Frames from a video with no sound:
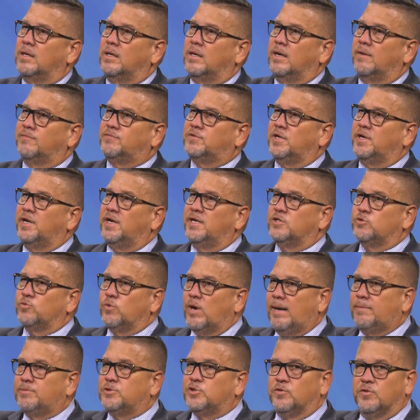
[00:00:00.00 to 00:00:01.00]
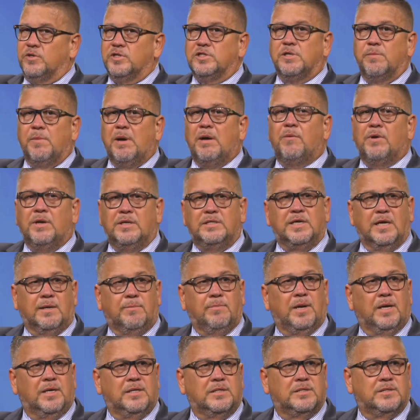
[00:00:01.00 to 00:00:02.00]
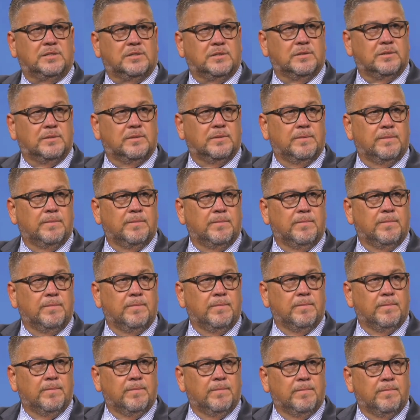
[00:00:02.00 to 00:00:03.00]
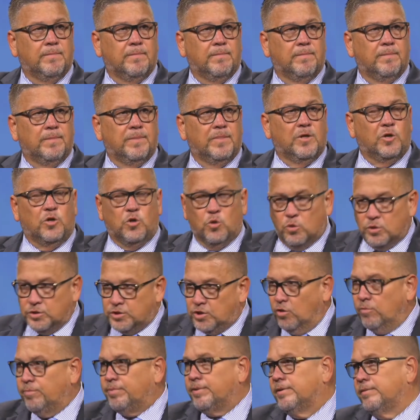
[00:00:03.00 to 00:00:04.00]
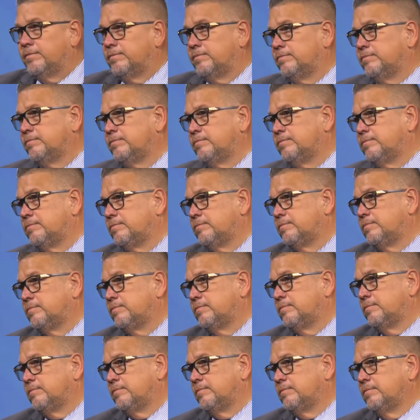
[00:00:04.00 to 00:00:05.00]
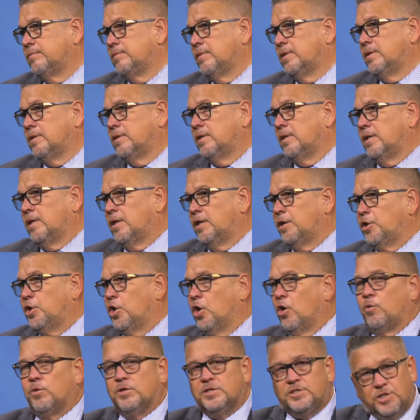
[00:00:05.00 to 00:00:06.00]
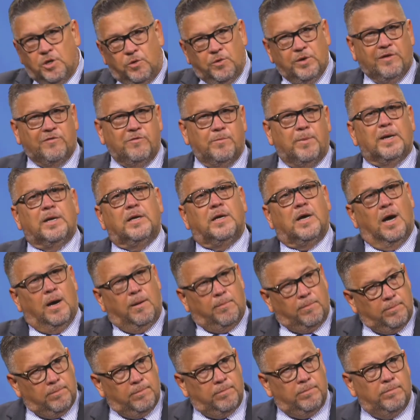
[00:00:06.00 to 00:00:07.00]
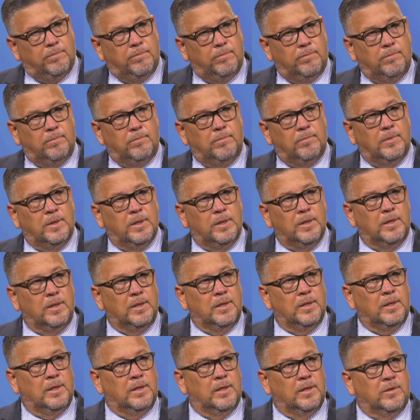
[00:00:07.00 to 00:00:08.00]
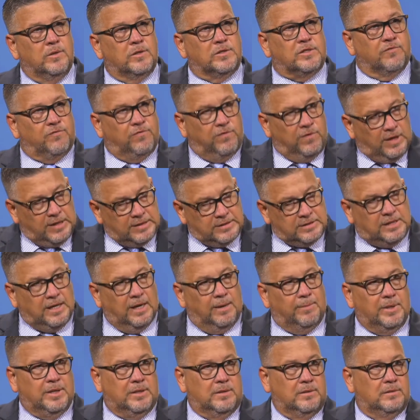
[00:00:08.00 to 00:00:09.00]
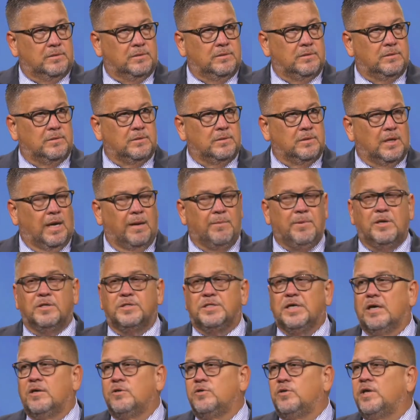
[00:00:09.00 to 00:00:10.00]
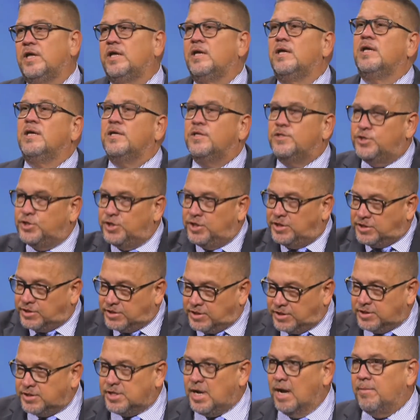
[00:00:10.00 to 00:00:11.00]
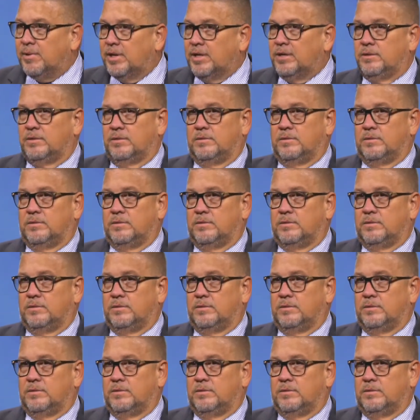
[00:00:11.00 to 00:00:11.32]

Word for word: of today's rapture that's about ready to take place. The door's open. Noah told everybody, Come. There's a flood coming. I'm here telling you today, Jesus is coming.